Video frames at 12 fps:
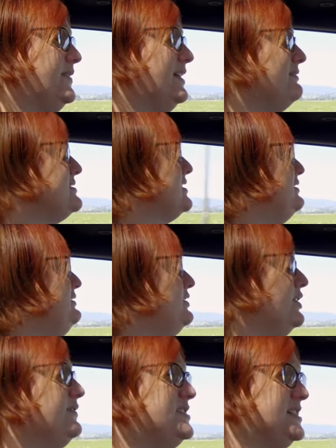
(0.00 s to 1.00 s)
there is a
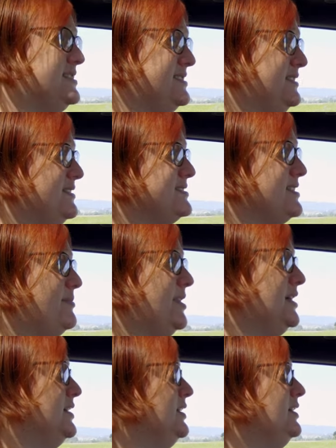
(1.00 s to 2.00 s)
lot of dust in the
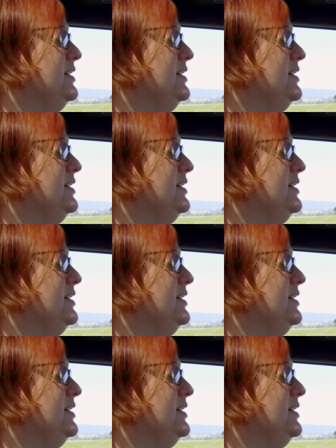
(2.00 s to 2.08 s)
summer.